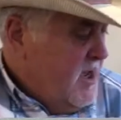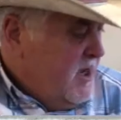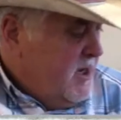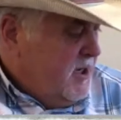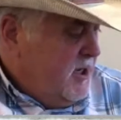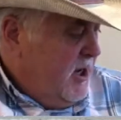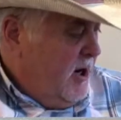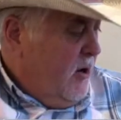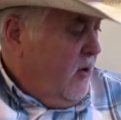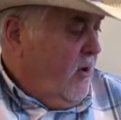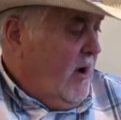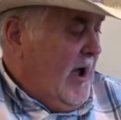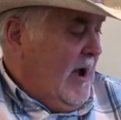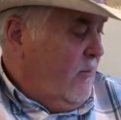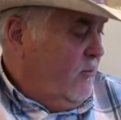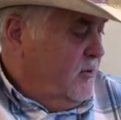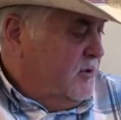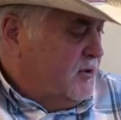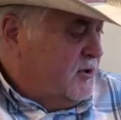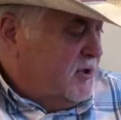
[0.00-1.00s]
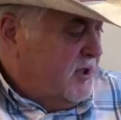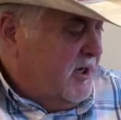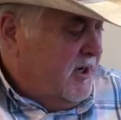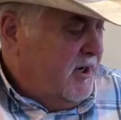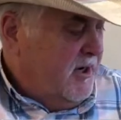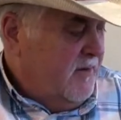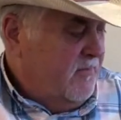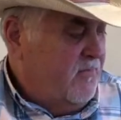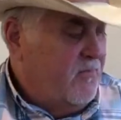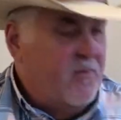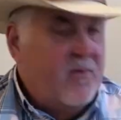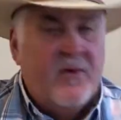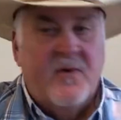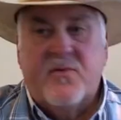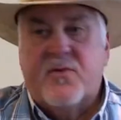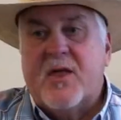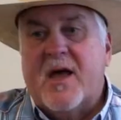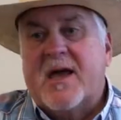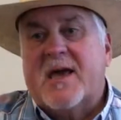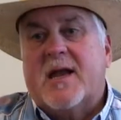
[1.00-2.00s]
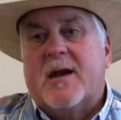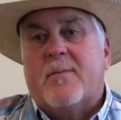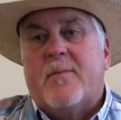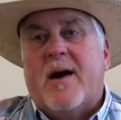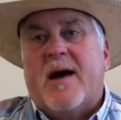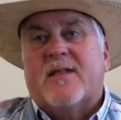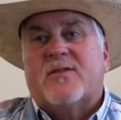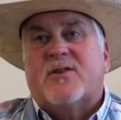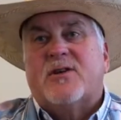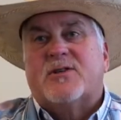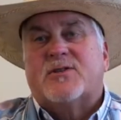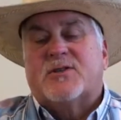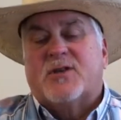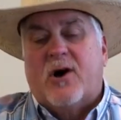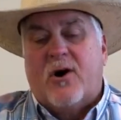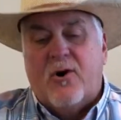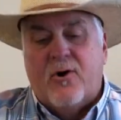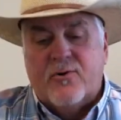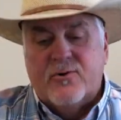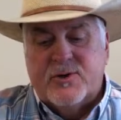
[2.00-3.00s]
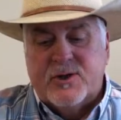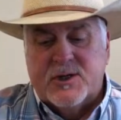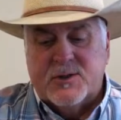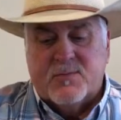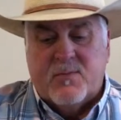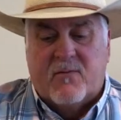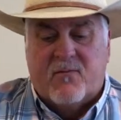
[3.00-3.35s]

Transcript: you know, I was thinking about this song just